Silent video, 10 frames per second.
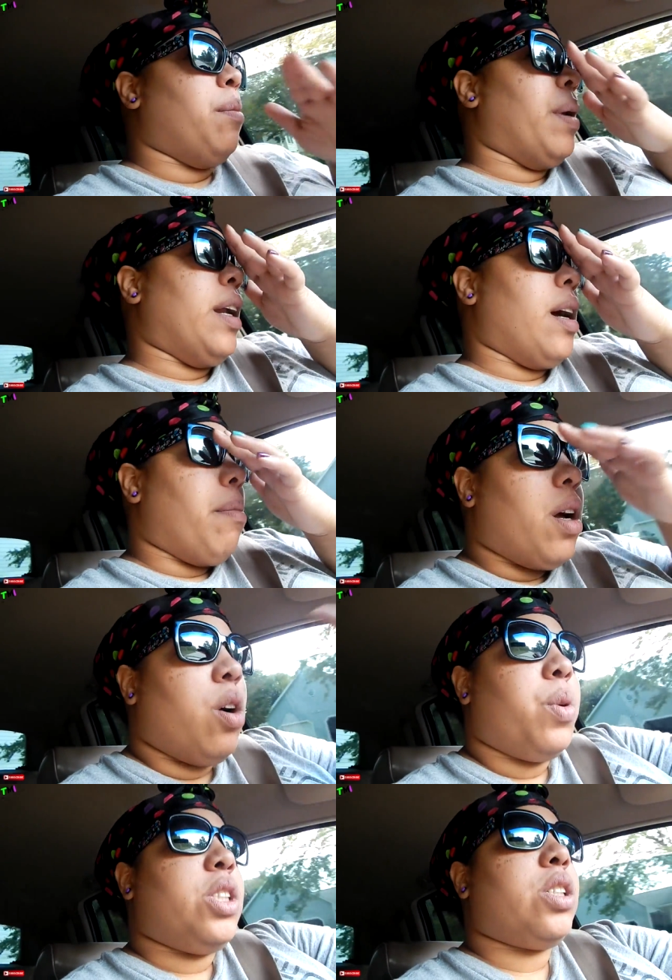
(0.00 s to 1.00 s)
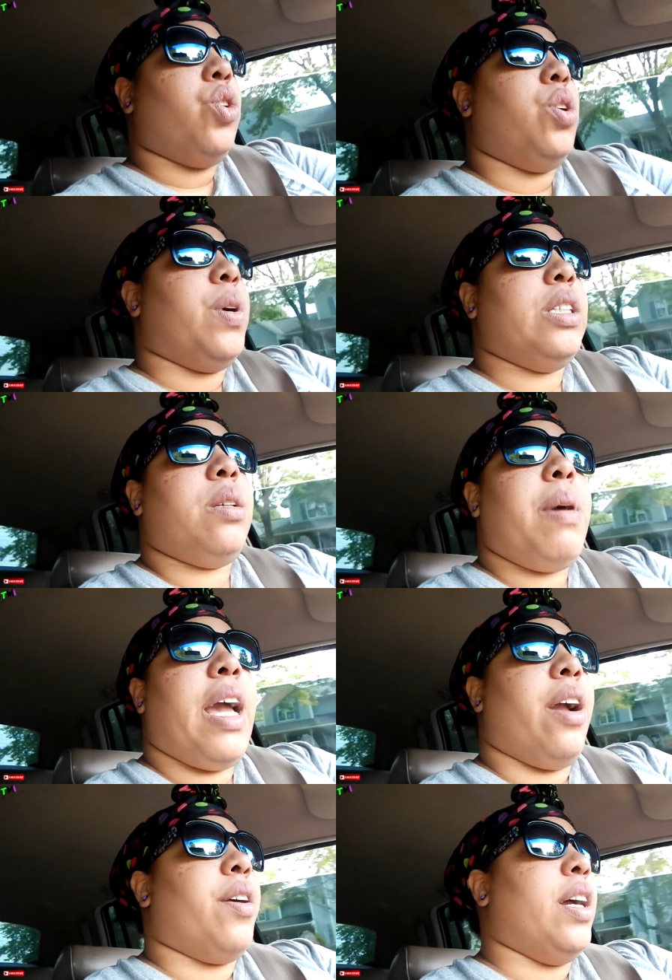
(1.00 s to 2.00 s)
But um, we're just going to run some
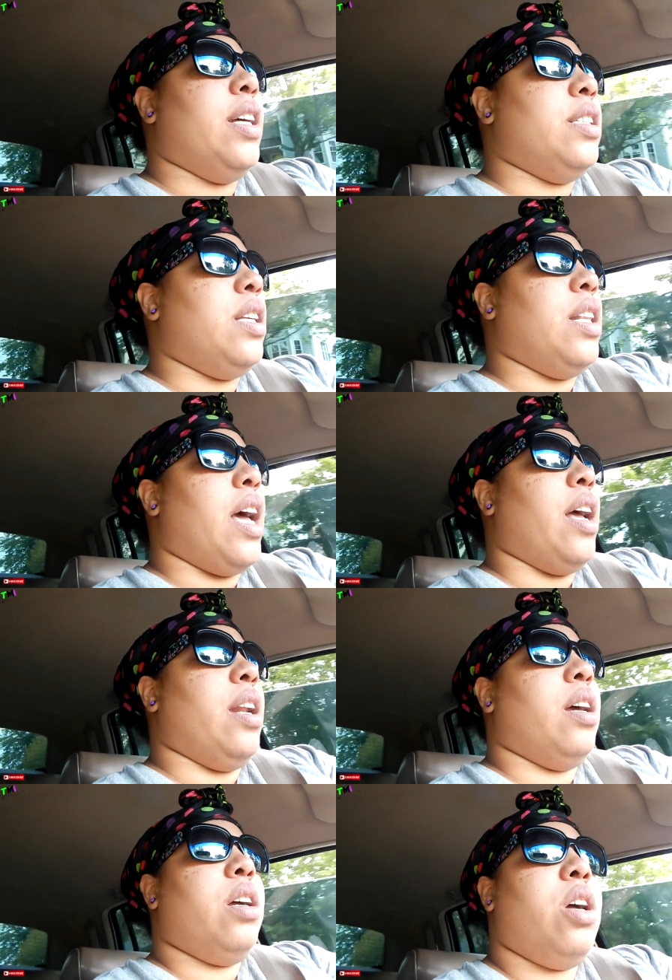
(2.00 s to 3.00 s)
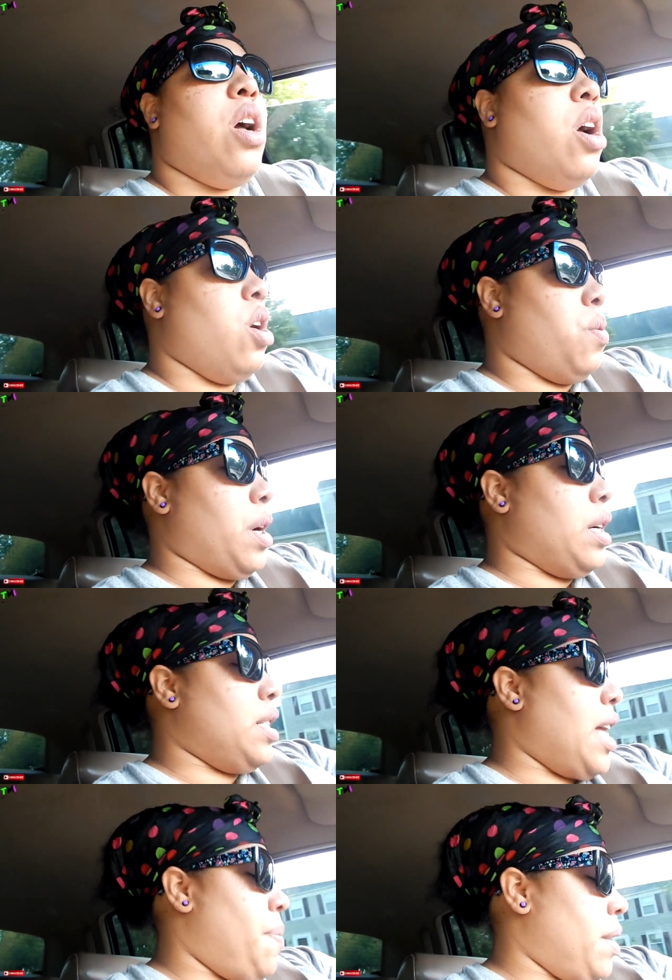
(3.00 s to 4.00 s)
errands, and then we're going to
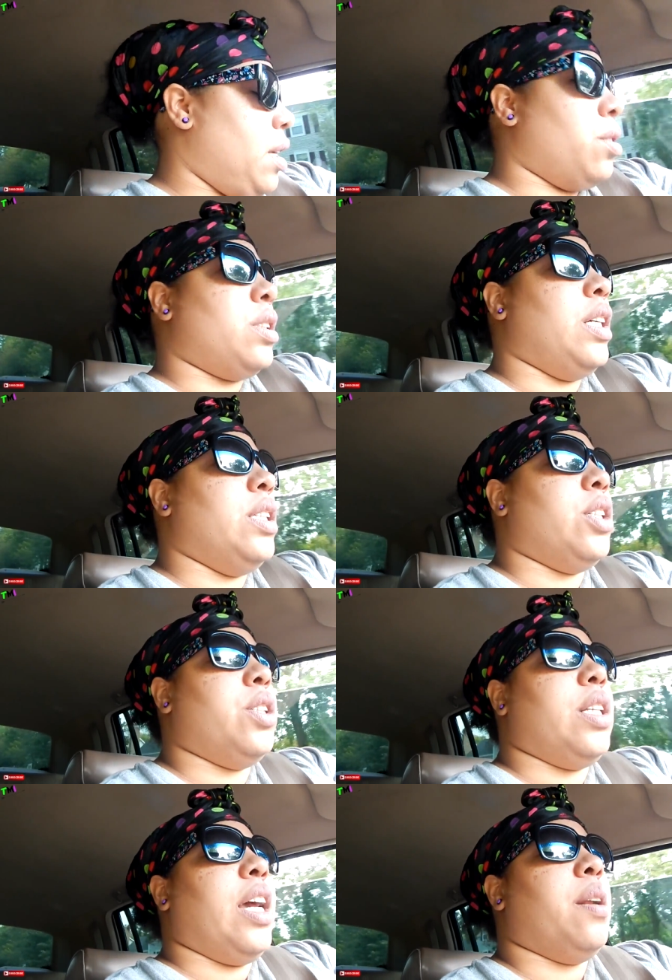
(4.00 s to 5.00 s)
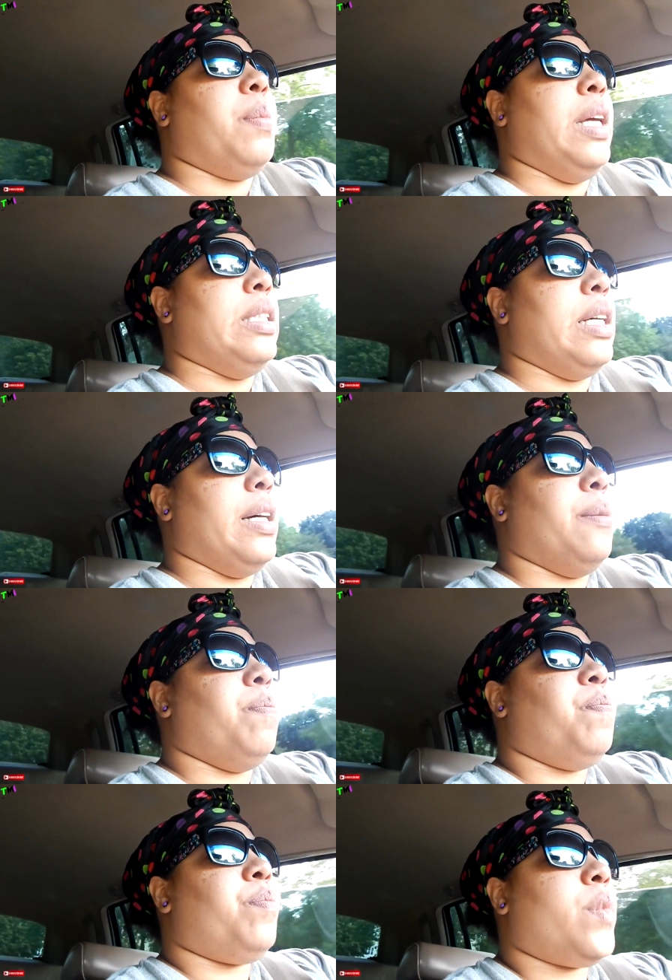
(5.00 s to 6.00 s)
stop at Little Caesars and get a pizza
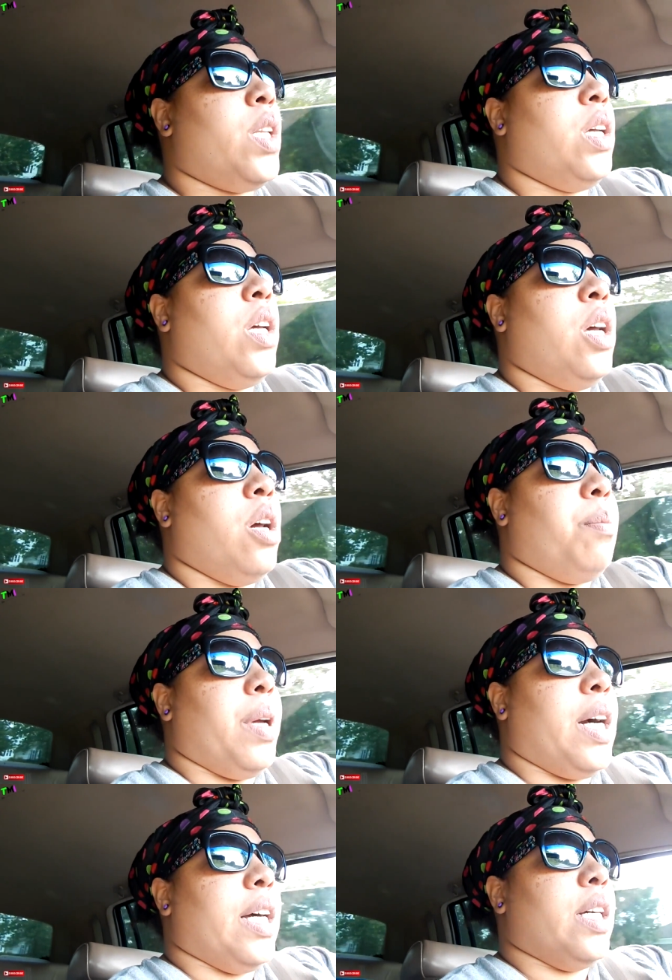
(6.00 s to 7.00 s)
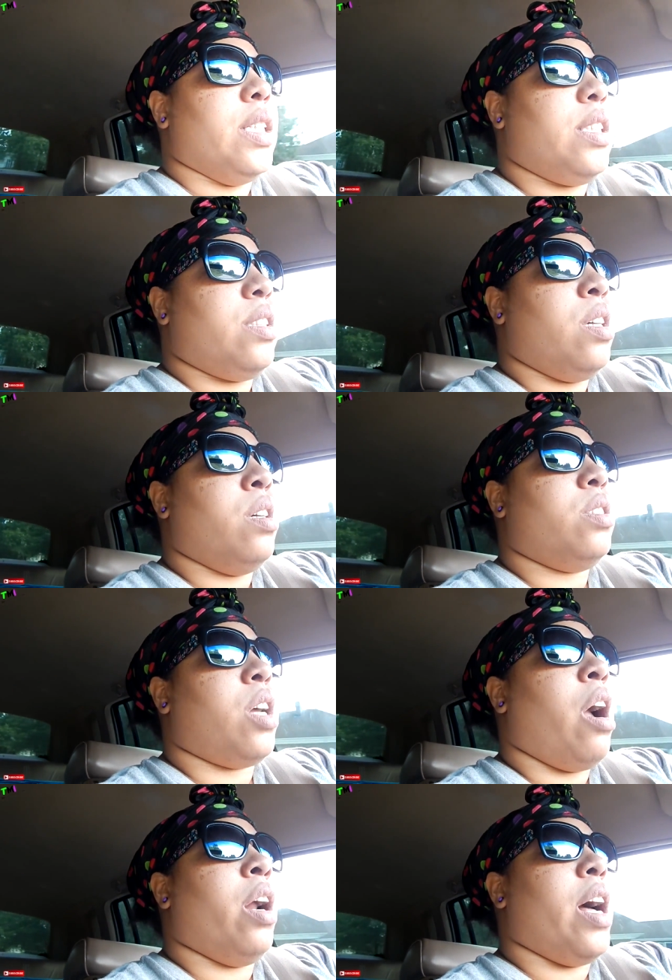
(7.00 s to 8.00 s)
because
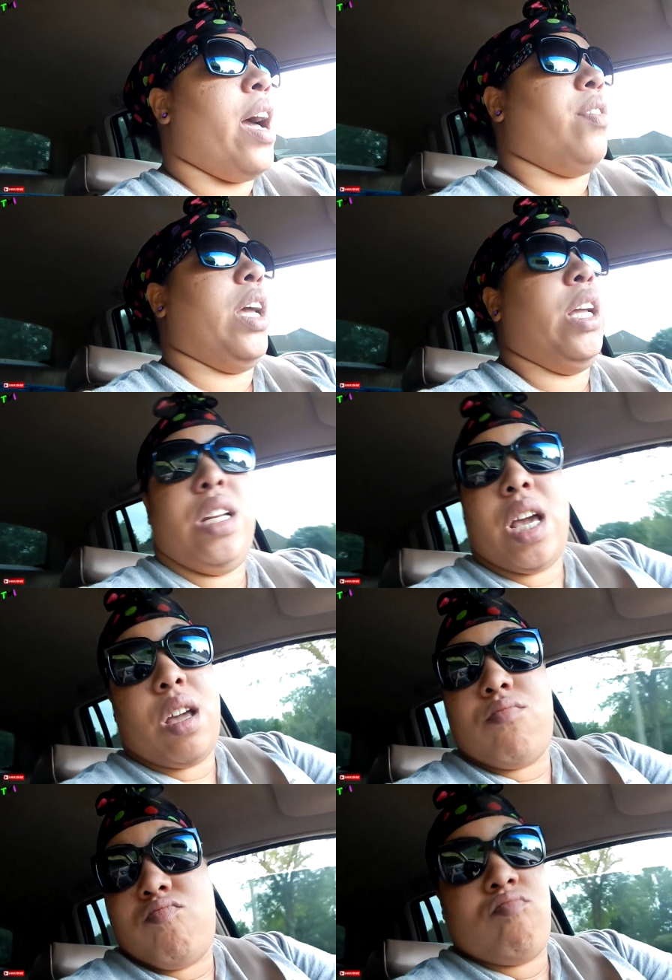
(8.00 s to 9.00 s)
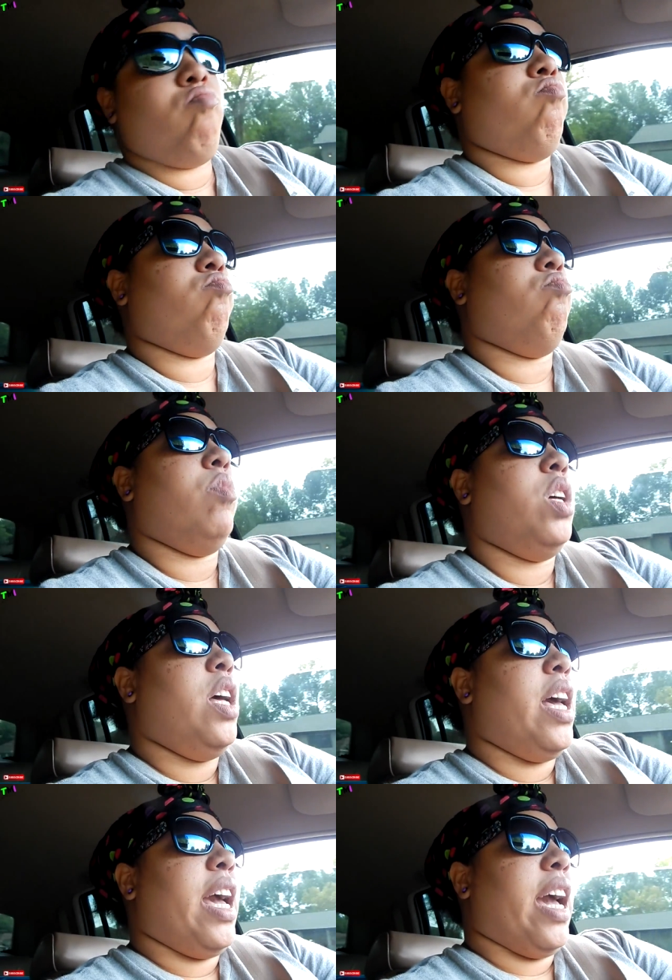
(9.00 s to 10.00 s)
Tara and I haven't eaten yet.
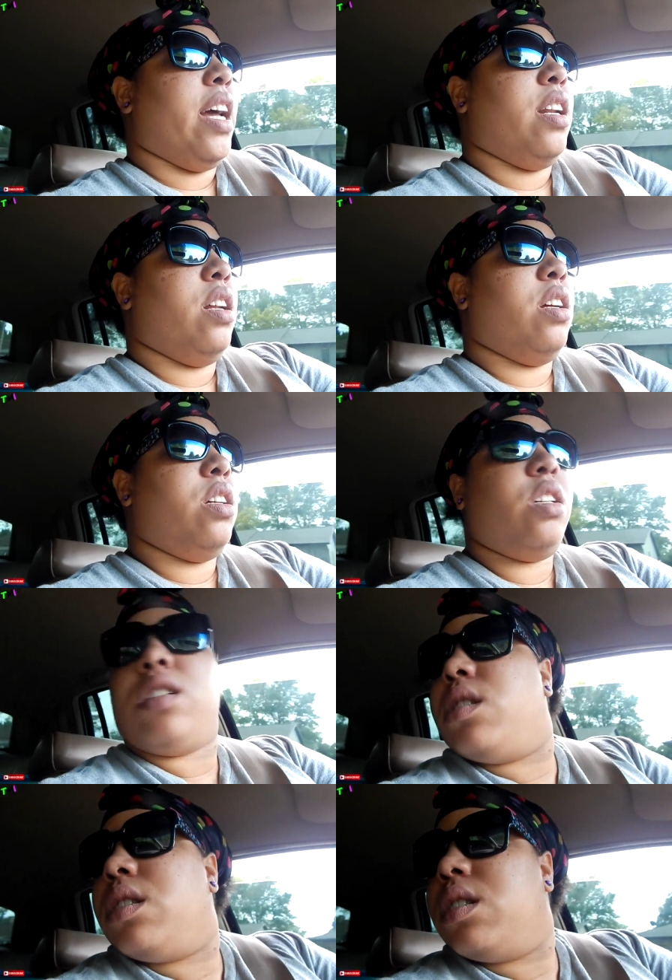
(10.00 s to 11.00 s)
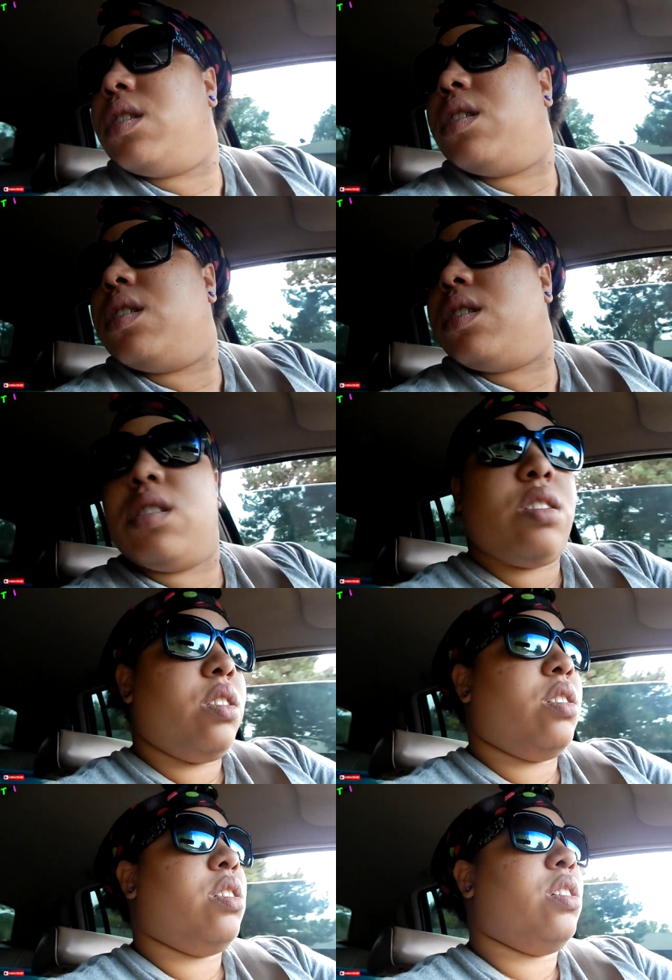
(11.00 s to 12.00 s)
And I, I have three bites of bowl
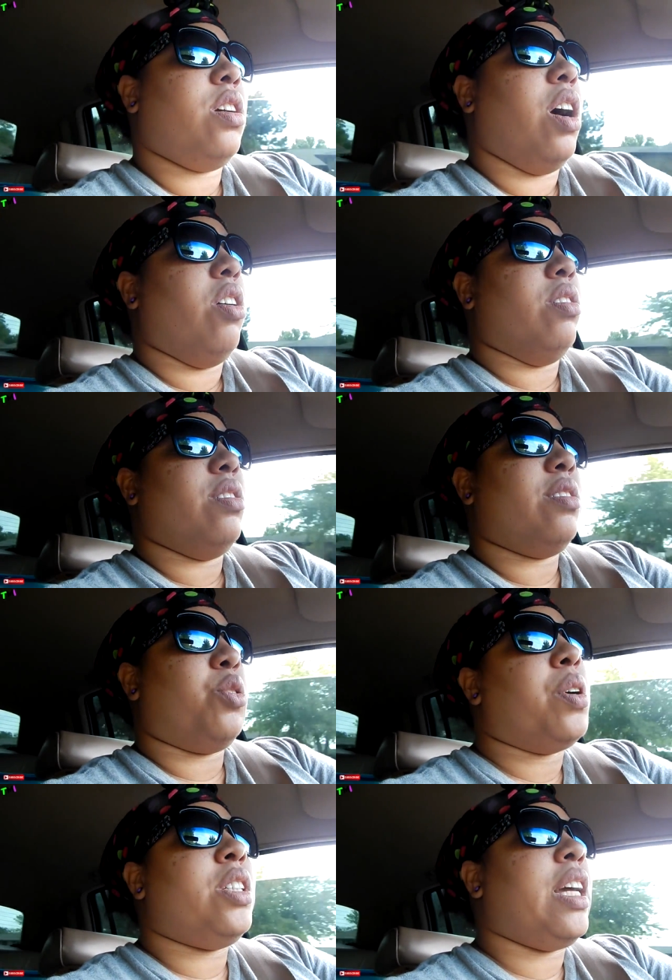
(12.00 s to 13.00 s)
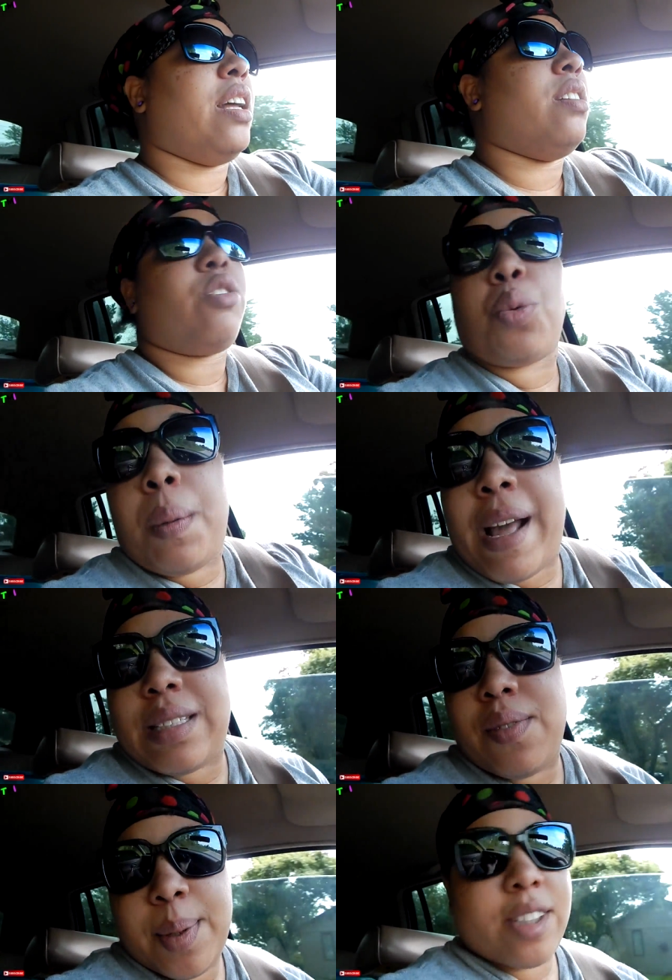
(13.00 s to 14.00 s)
cereal. Oh, three she three
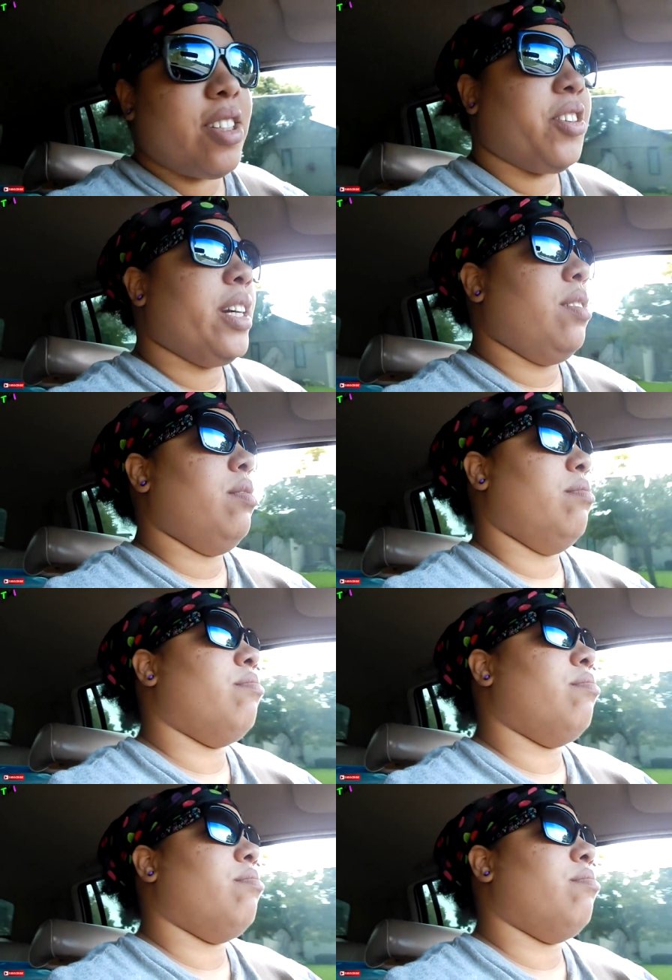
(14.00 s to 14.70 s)
bites of bowl cereal?